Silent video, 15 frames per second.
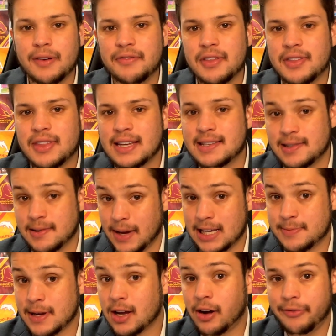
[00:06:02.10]
of the things that
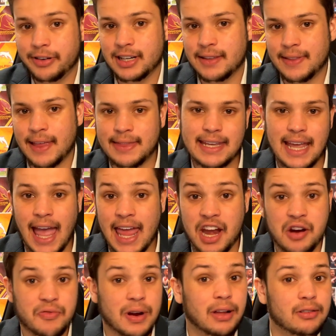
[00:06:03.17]
makes me confident that the
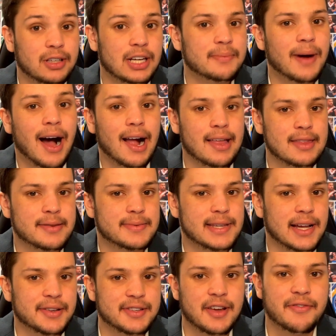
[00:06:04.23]
NRL can market
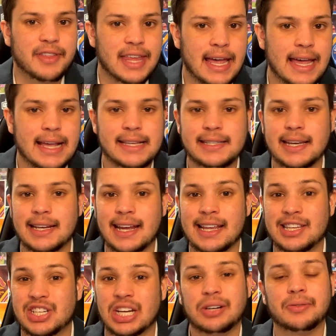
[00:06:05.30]
themselves over there is that
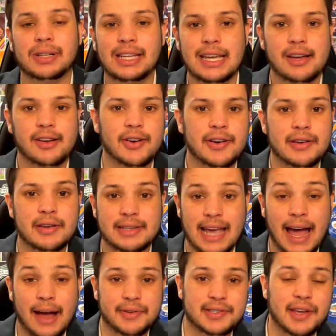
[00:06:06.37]
it generally occurs
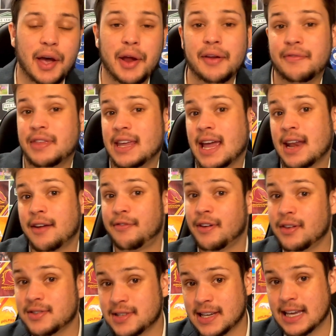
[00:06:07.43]
outside of the
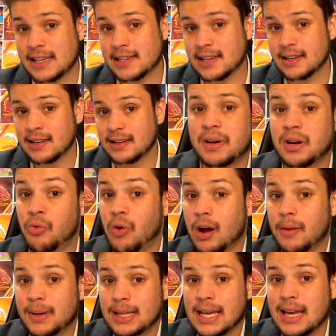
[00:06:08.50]
NFL season, but a
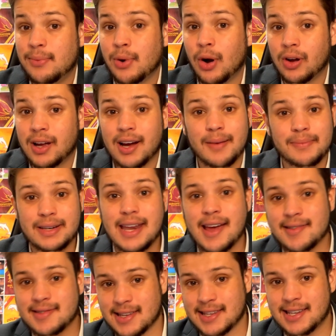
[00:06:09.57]
Rugby League World Cup
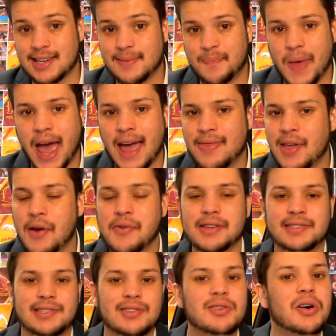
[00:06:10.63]
doesn't, and there
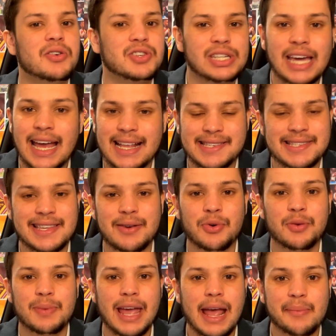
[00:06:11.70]
is no chance that it
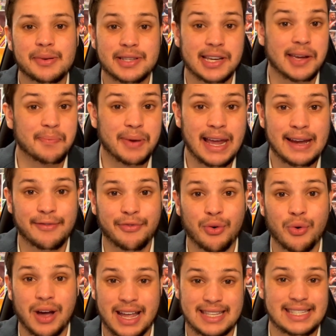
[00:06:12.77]
would be able to compete
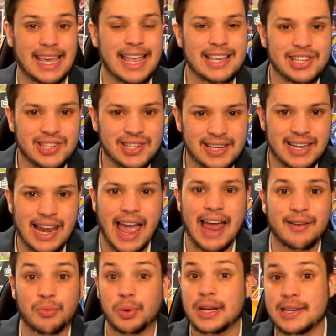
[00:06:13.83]
for attention
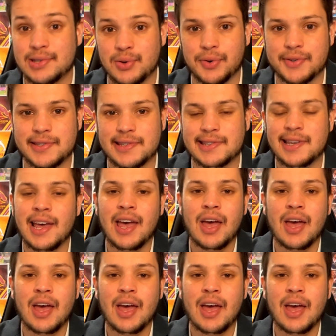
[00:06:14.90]
and resources